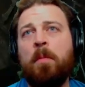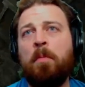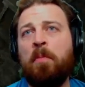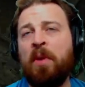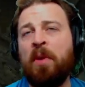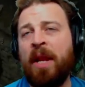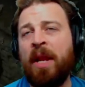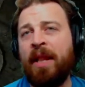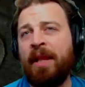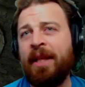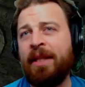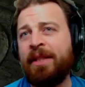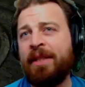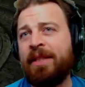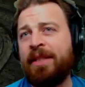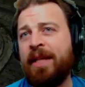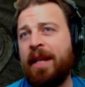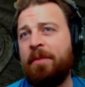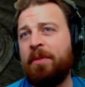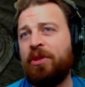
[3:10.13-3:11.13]
But at least
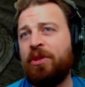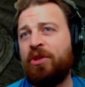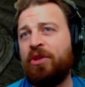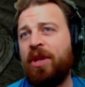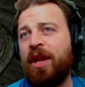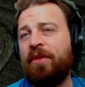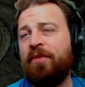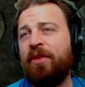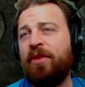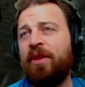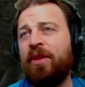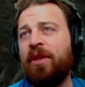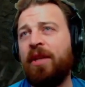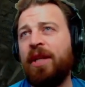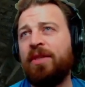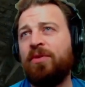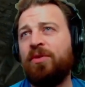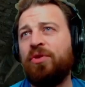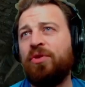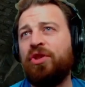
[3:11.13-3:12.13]
the enemy should have a
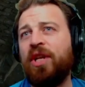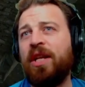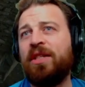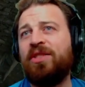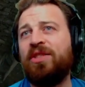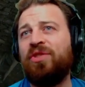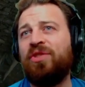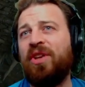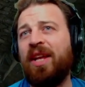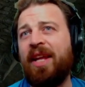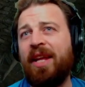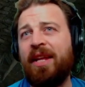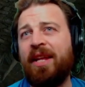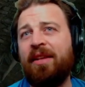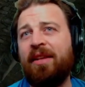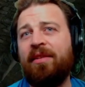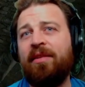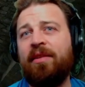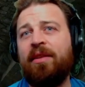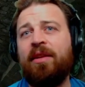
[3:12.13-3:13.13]
lesser chance to
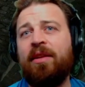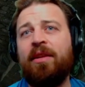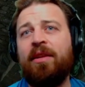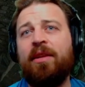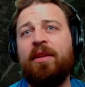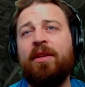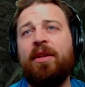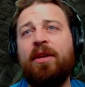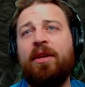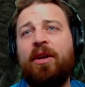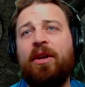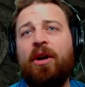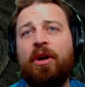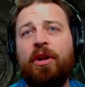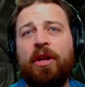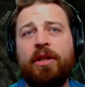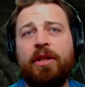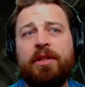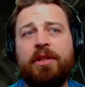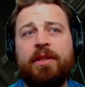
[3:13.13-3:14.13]
hit on
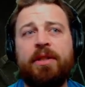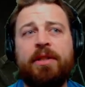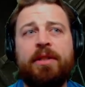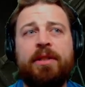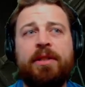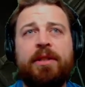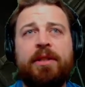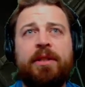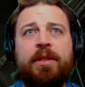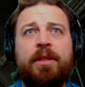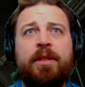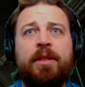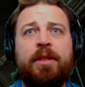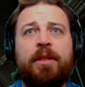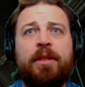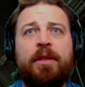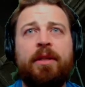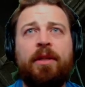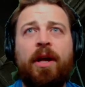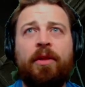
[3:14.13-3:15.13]
us.
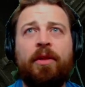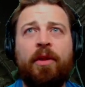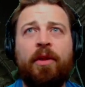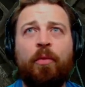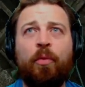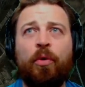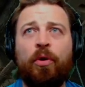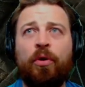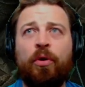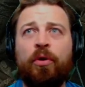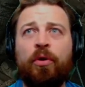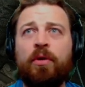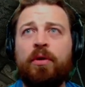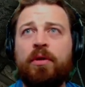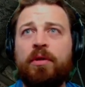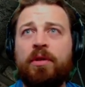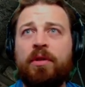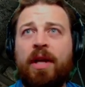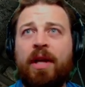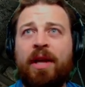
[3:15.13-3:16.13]
Now that
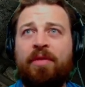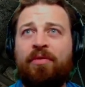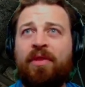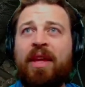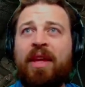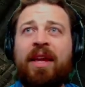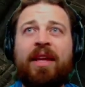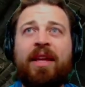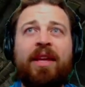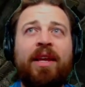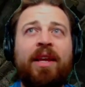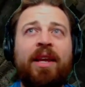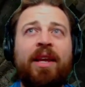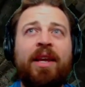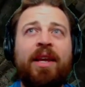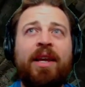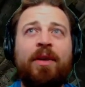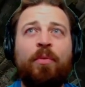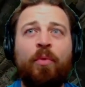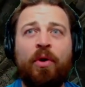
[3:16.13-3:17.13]
I think
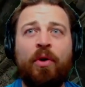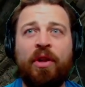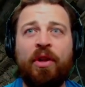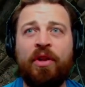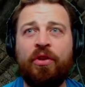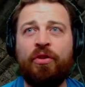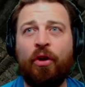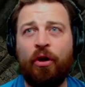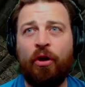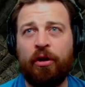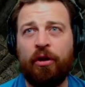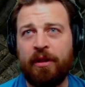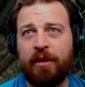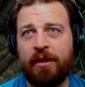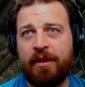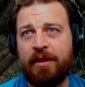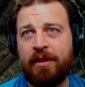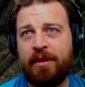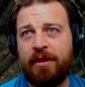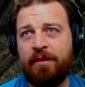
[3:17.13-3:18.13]
we're in the
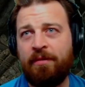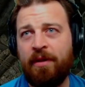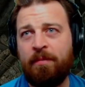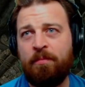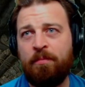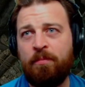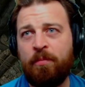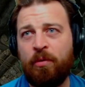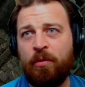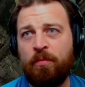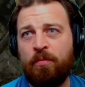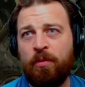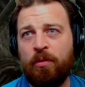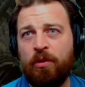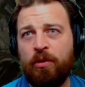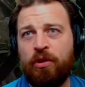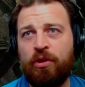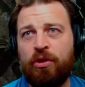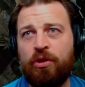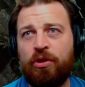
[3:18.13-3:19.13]
darkness. If I could
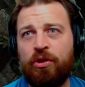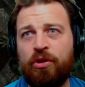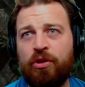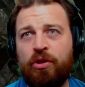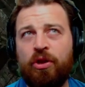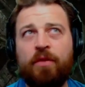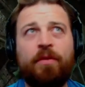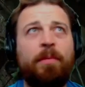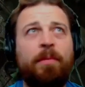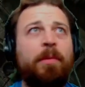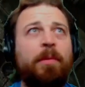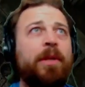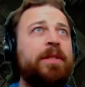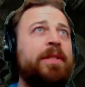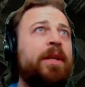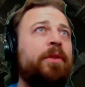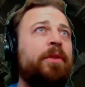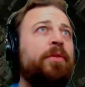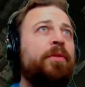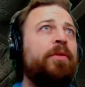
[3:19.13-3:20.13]
push shift, I'm not
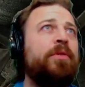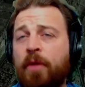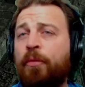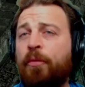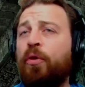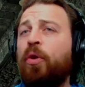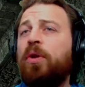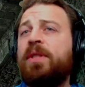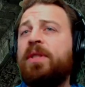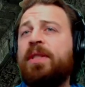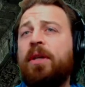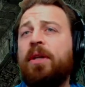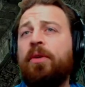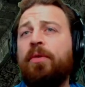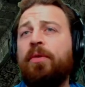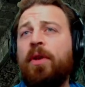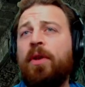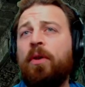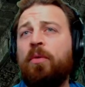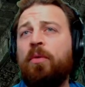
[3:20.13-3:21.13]
stealth. If we go to
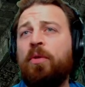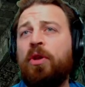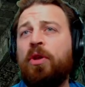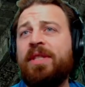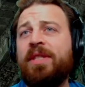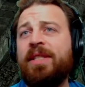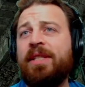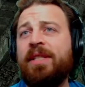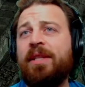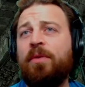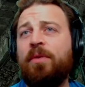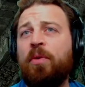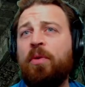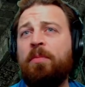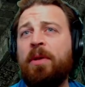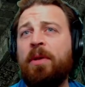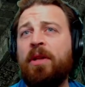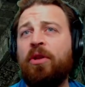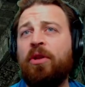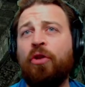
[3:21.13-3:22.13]
stealth, now we can see that we'd
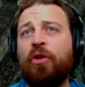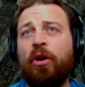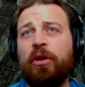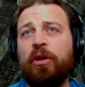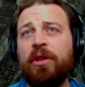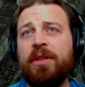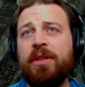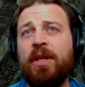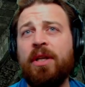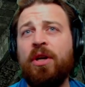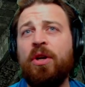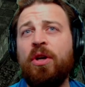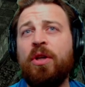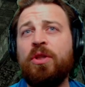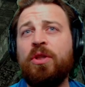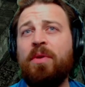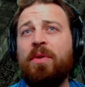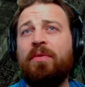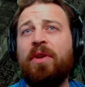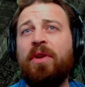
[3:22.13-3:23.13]
be in the darkness.
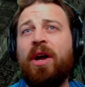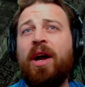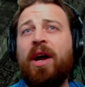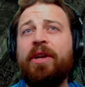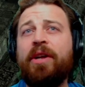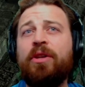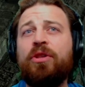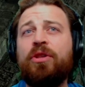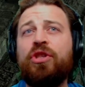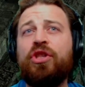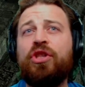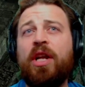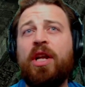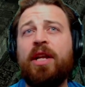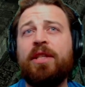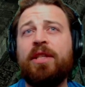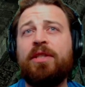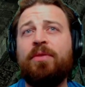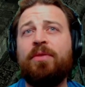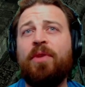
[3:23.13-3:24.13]
So we have a higher
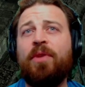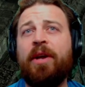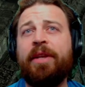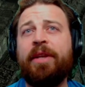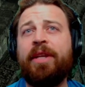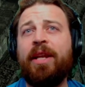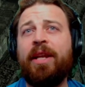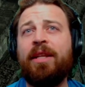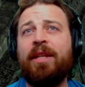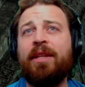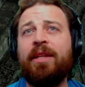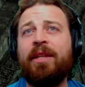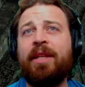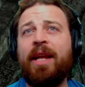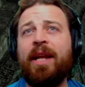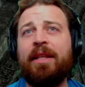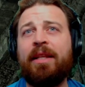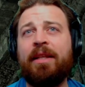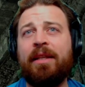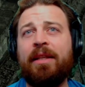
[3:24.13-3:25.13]
chance of not getting
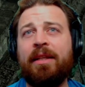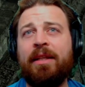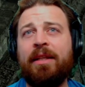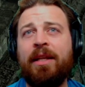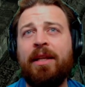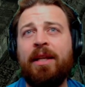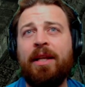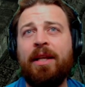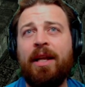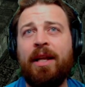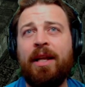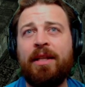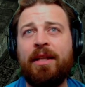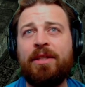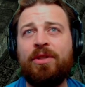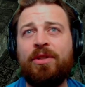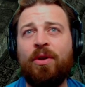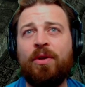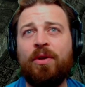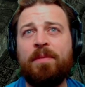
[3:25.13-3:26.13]
detected. And it
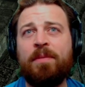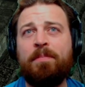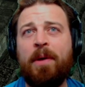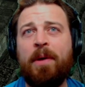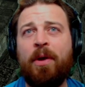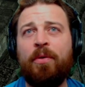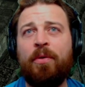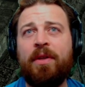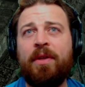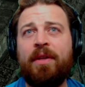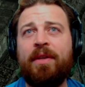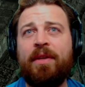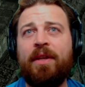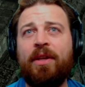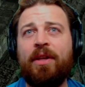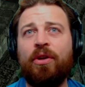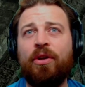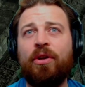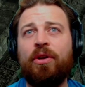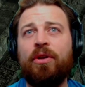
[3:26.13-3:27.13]
starts about
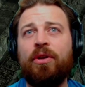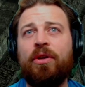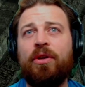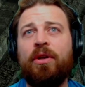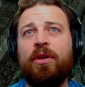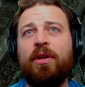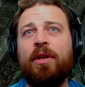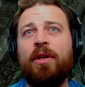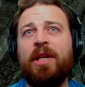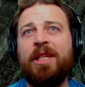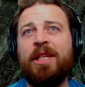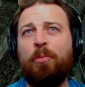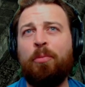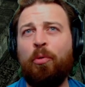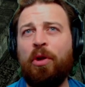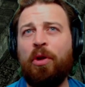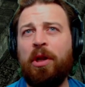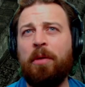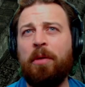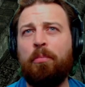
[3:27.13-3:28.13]
here. It's
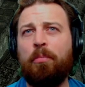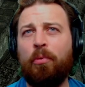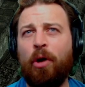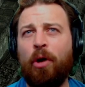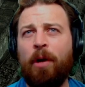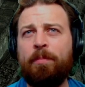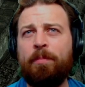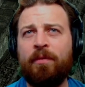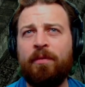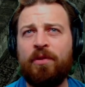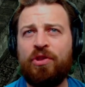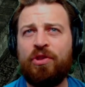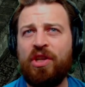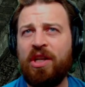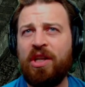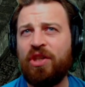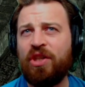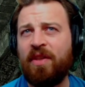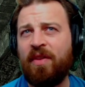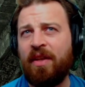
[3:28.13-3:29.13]
pretty abrupt of a
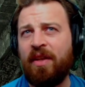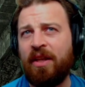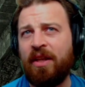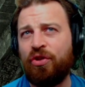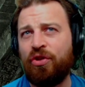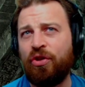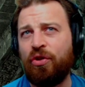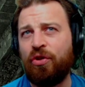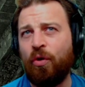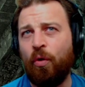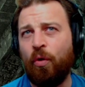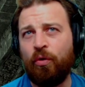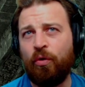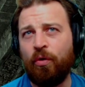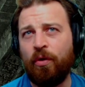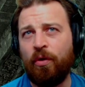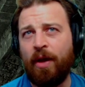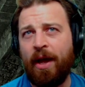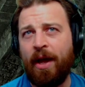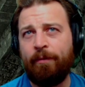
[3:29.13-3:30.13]
change. I think it should go
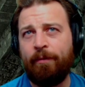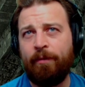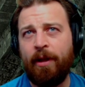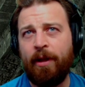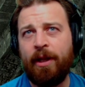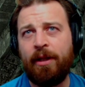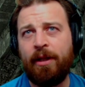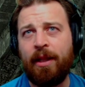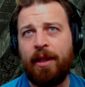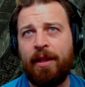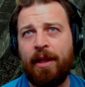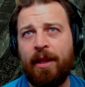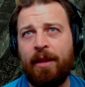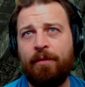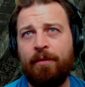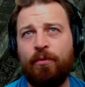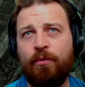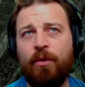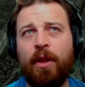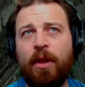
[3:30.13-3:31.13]
to half light and
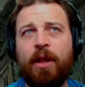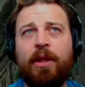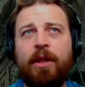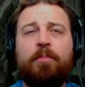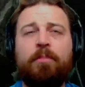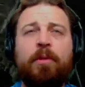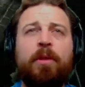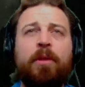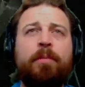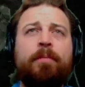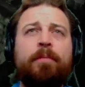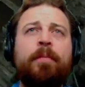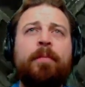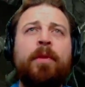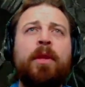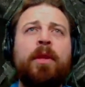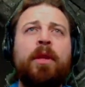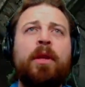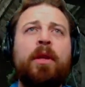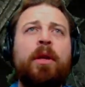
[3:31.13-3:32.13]
then full light, but
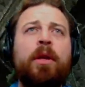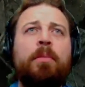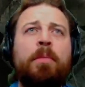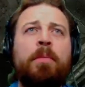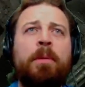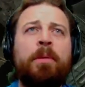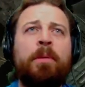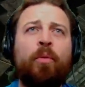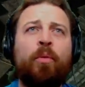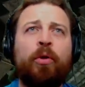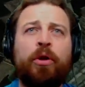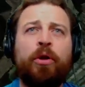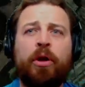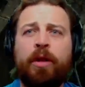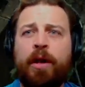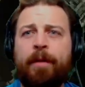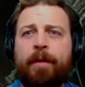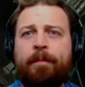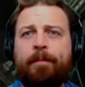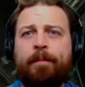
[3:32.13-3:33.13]
maybe they'll work on
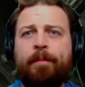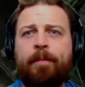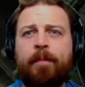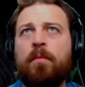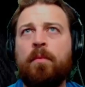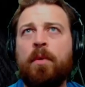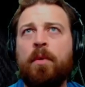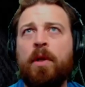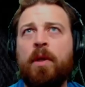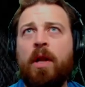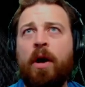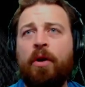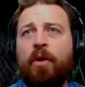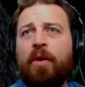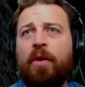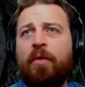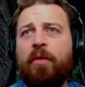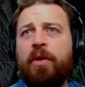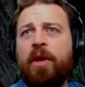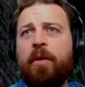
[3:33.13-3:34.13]
that. Now I don't
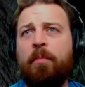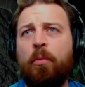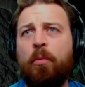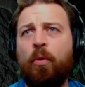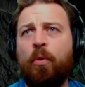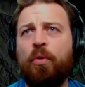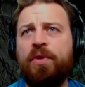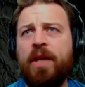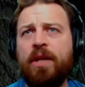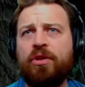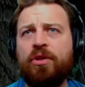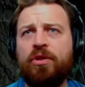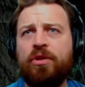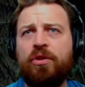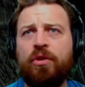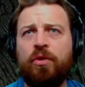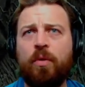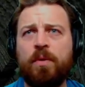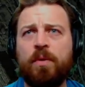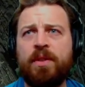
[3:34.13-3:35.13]
have a bonus action
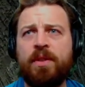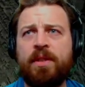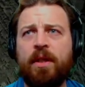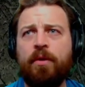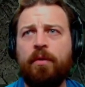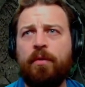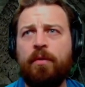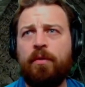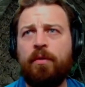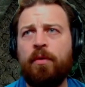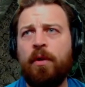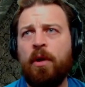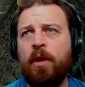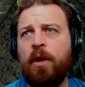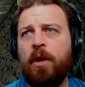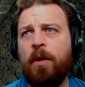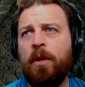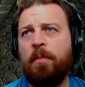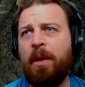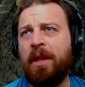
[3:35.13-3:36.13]
to go stealth,
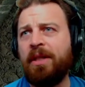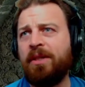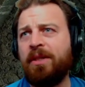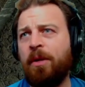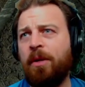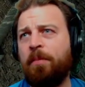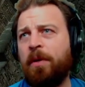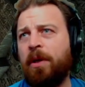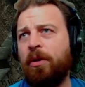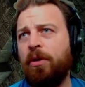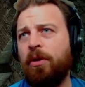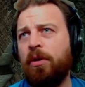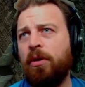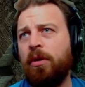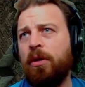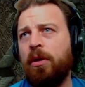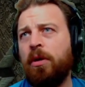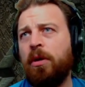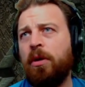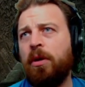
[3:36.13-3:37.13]
but at least up here,
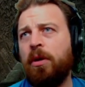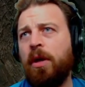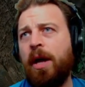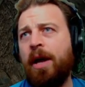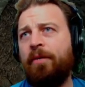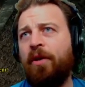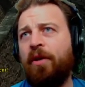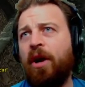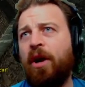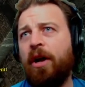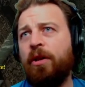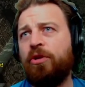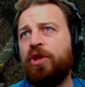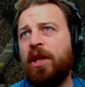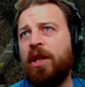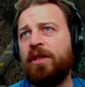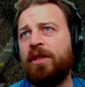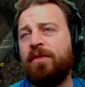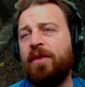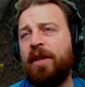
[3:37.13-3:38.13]
I have a higher
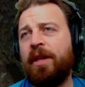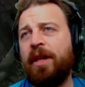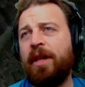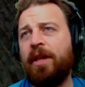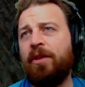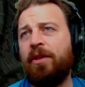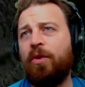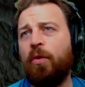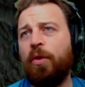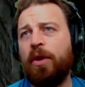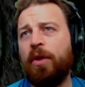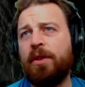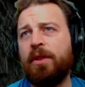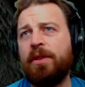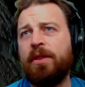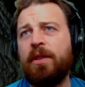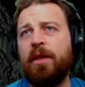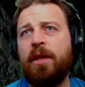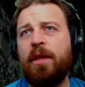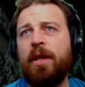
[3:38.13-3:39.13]
chance of not getting
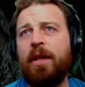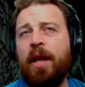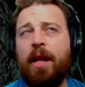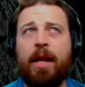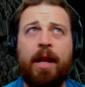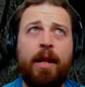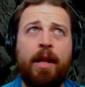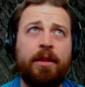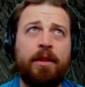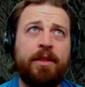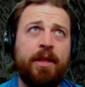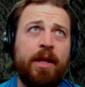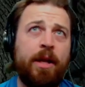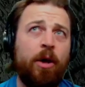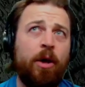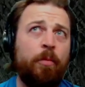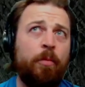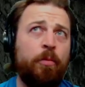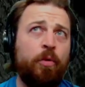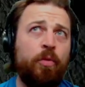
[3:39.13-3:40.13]
noticed. And then it's gonna
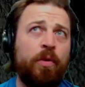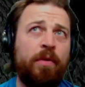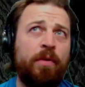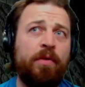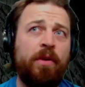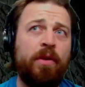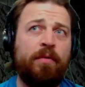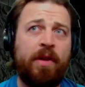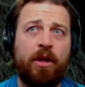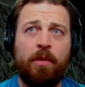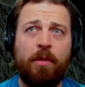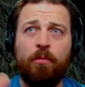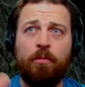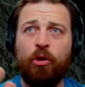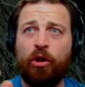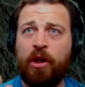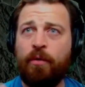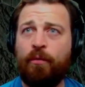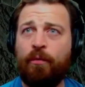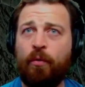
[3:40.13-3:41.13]
help you, even if they come
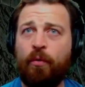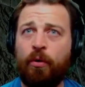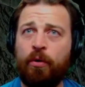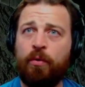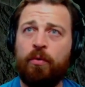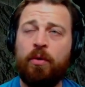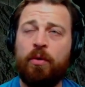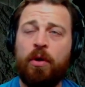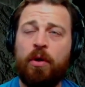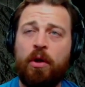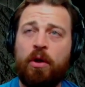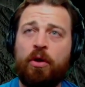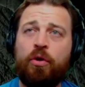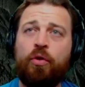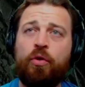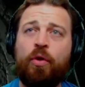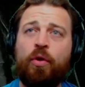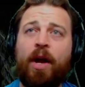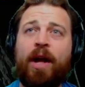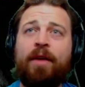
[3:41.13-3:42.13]
looking for you,
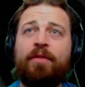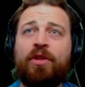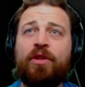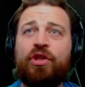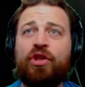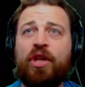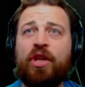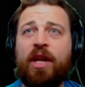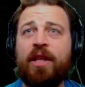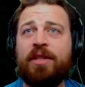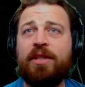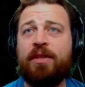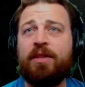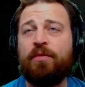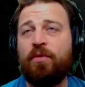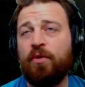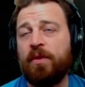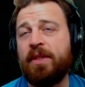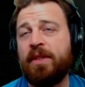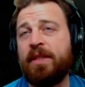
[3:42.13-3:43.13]
you have a chance if
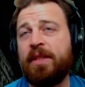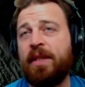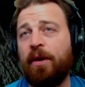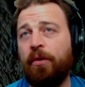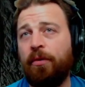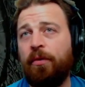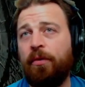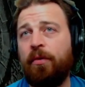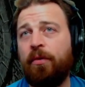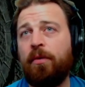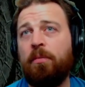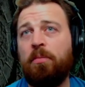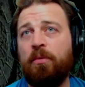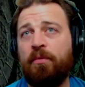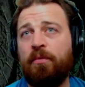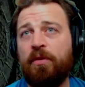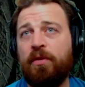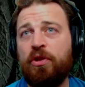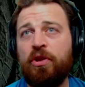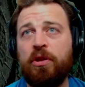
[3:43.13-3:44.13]
you're stealth
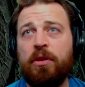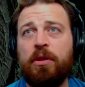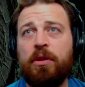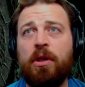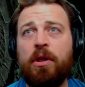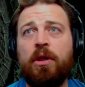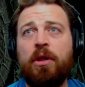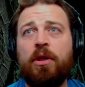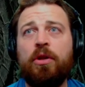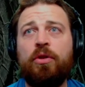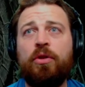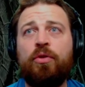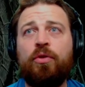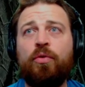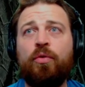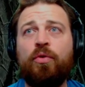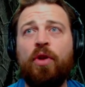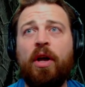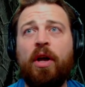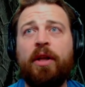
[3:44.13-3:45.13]
proficient
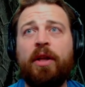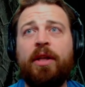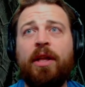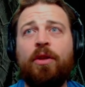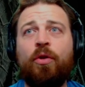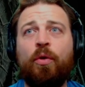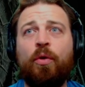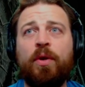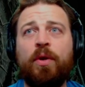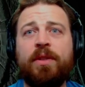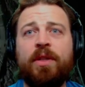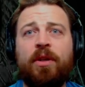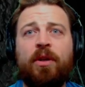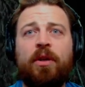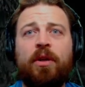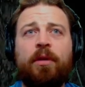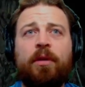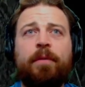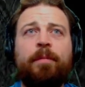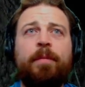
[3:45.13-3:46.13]
to not get noticed at
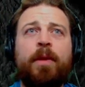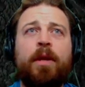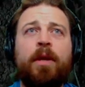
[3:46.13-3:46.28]
all.